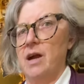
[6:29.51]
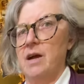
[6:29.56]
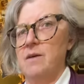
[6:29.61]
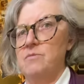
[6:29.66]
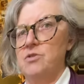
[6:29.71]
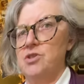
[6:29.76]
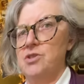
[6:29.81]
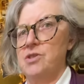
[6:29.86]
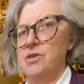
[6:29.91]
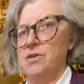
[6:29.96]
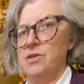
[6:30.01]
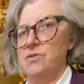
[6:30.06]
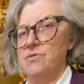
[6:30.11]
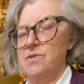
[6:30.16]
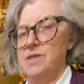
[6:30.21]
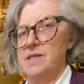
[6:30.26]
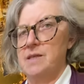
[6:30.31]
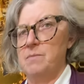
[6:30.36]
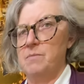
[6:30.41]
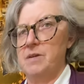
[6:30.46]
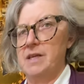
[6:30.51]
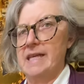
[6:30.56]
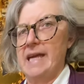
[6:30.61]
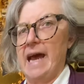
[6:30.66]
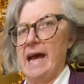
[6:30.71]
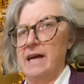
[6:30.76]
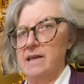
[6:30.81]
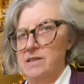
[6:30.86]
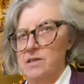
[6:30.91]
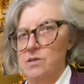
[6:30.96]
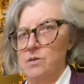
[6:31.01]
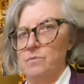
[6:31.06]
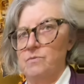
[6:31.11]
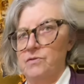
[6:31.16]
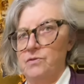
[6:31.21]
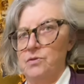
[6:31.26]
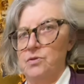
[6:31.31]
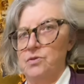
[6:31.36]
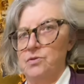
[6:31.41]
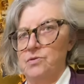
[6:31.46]
I'm just going to simply add some
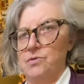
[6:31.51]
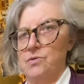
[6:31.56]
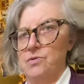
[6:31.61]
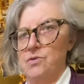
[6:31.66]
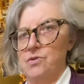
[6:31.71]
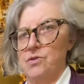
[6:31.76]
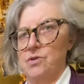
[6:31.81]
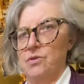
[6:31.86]
photos